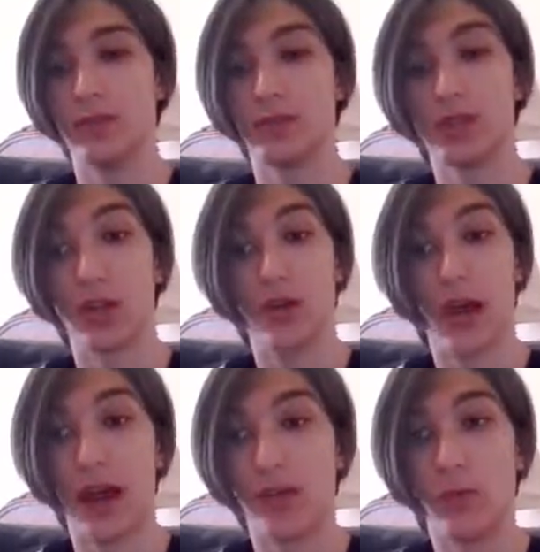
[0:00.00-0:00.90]

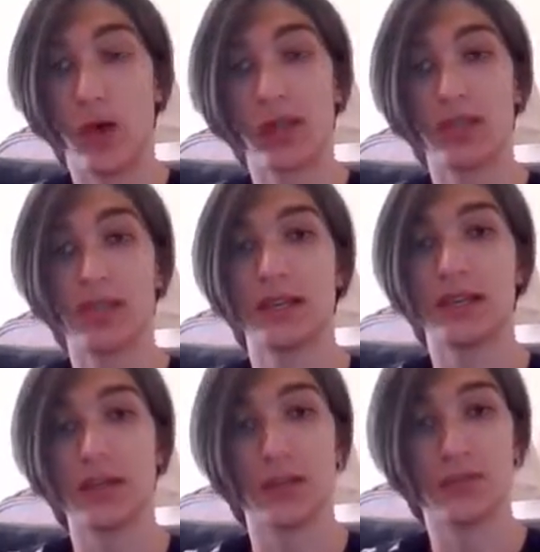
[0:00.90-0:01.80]
So I wanted to get
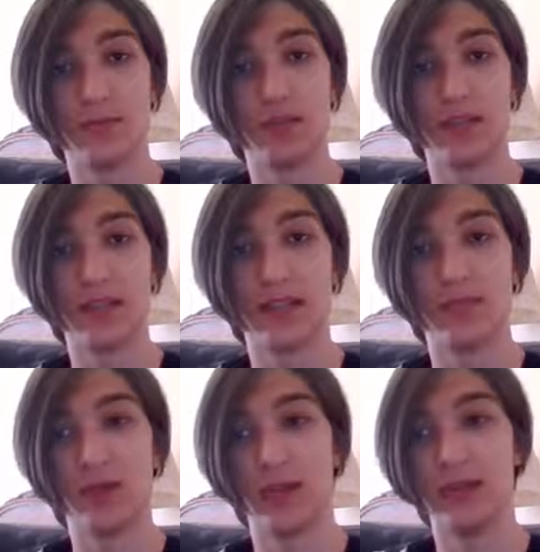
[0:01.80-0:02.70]
to know Gen
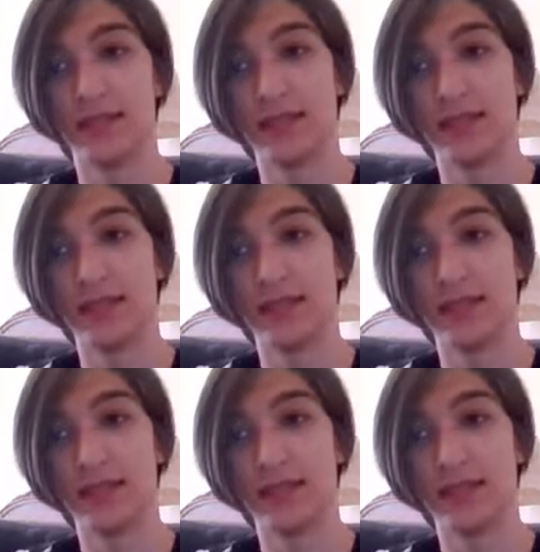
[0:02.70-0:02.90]
7 mons.